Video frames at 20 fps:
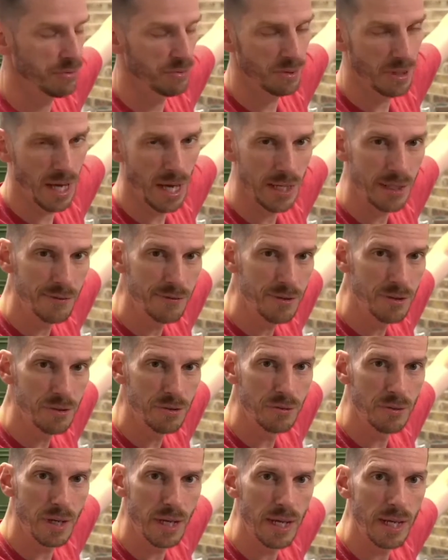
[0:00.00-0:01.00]
kind of
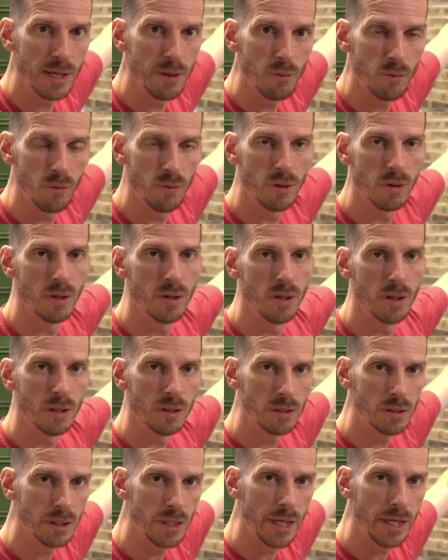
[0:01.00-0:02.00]
do a
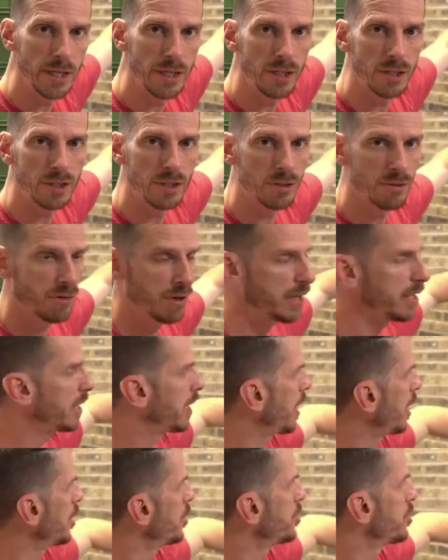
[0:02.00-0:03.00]
layer
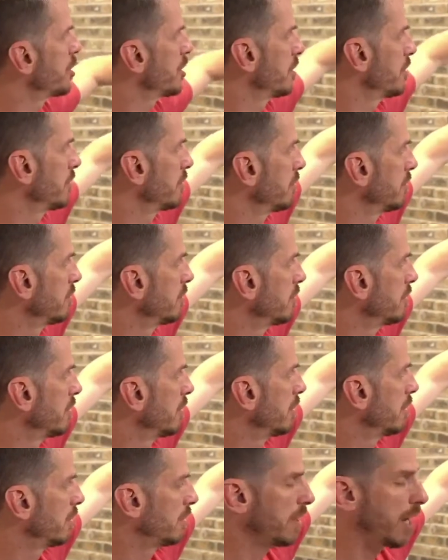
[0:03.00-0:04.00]
gradation
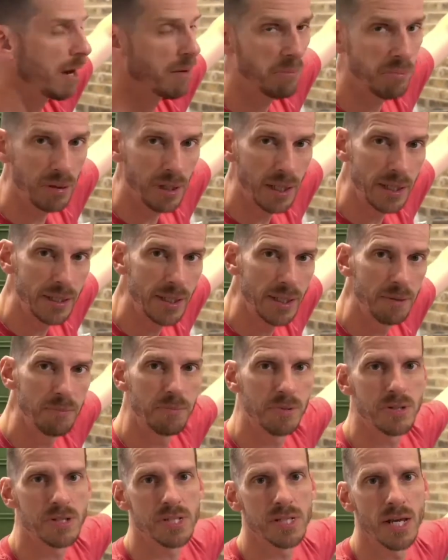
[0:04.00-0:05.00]
not blended
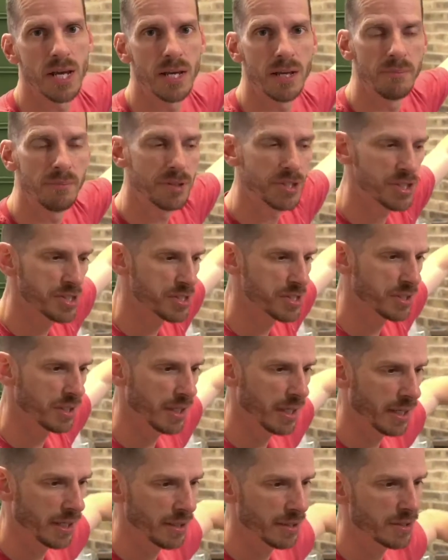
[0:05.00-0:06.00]
per se but just
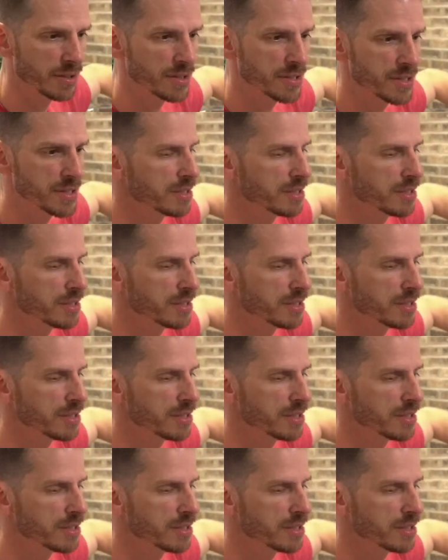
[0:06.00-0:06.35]
layers